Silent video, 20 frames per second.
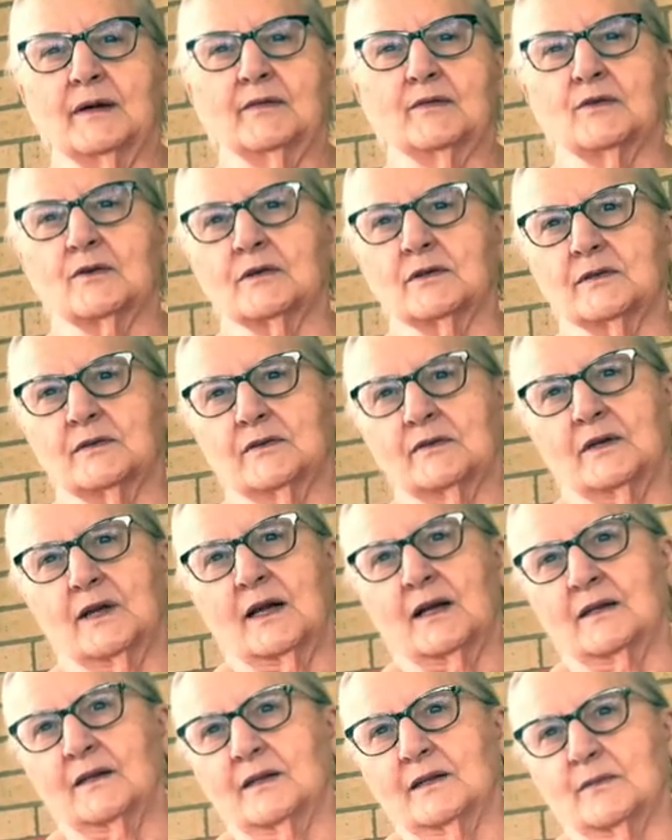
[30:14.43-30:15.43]
of course, you're not
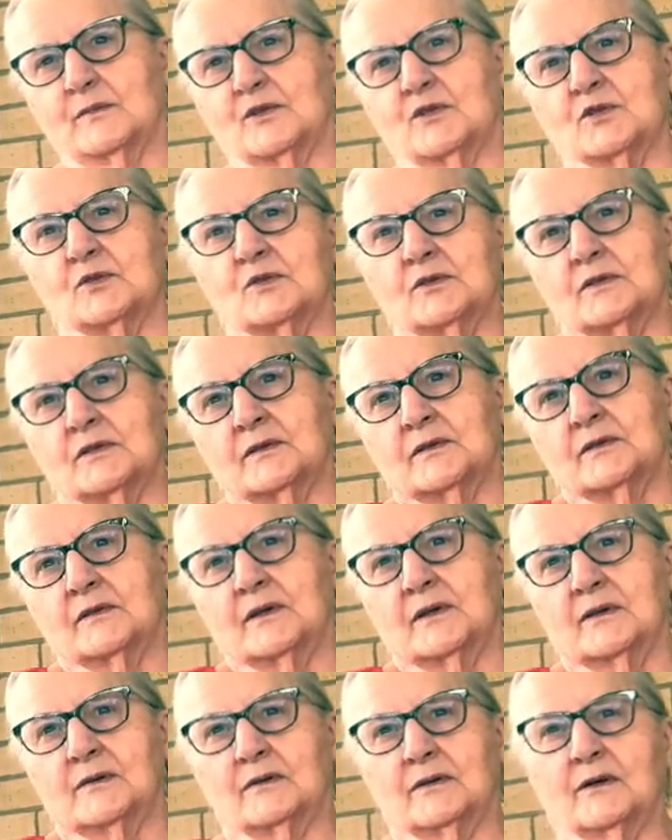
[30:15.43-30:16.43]
in them shoes. You
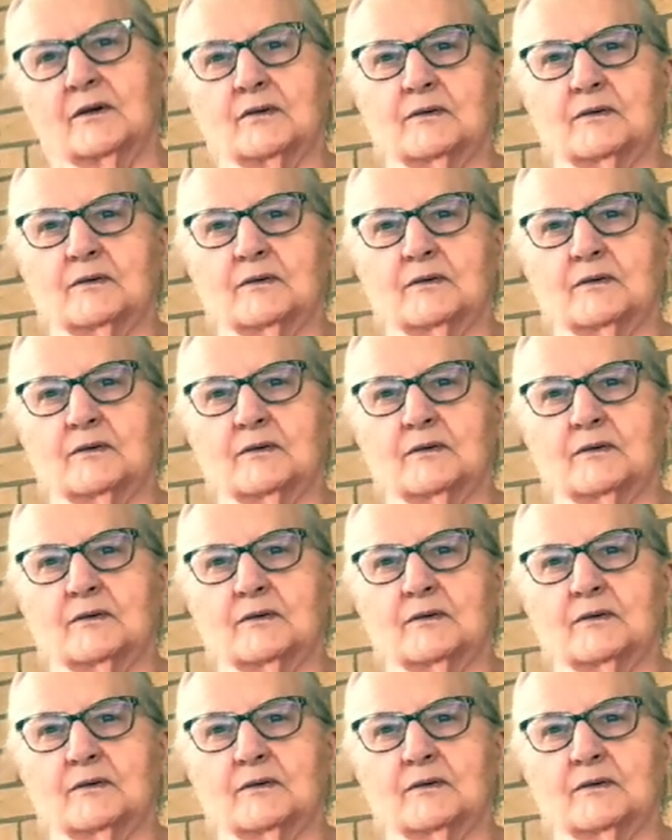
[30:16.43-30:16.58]
don't know.